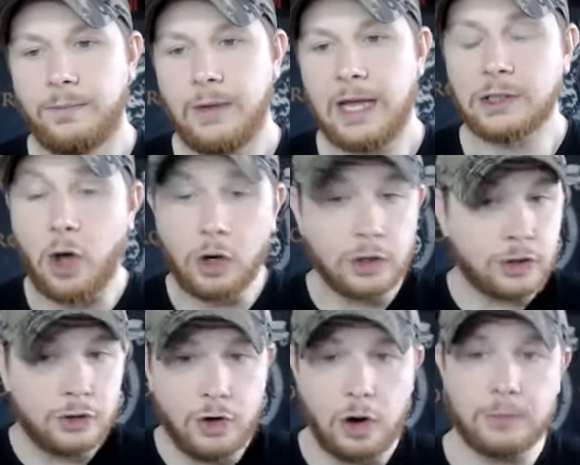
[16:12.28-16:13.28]
As long as
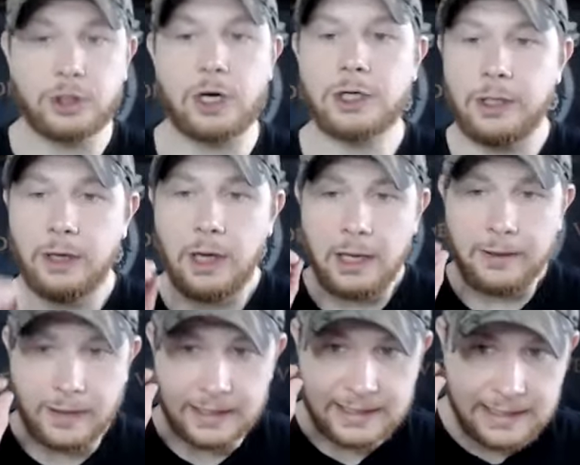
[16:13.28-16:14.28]
there's no obstruction,
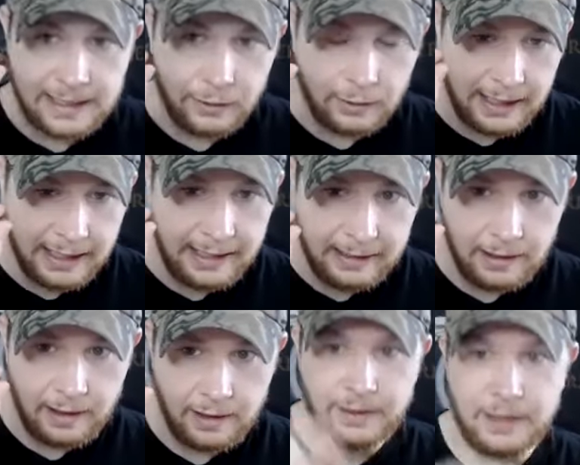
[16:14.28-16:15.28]
the single end
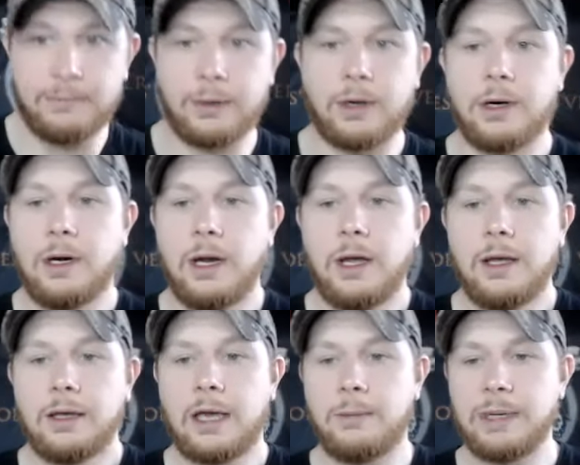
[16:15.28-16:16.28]
of an ember
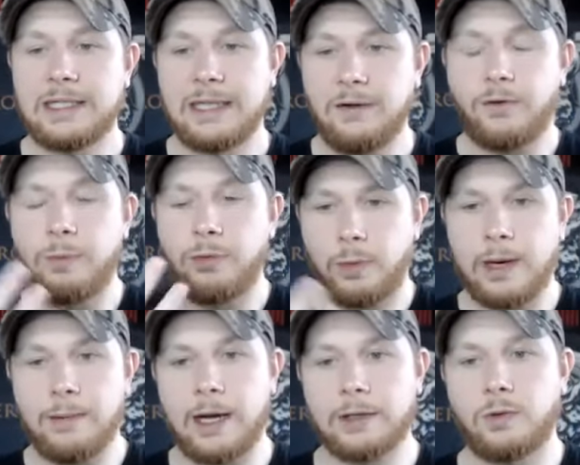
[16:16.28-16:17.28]
can be seen from
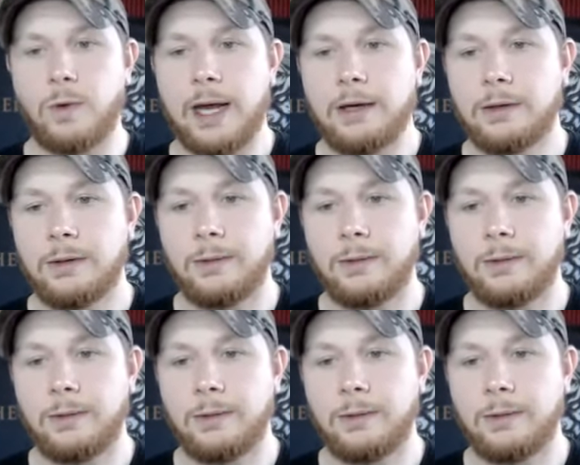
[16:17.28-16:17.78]
three miles away.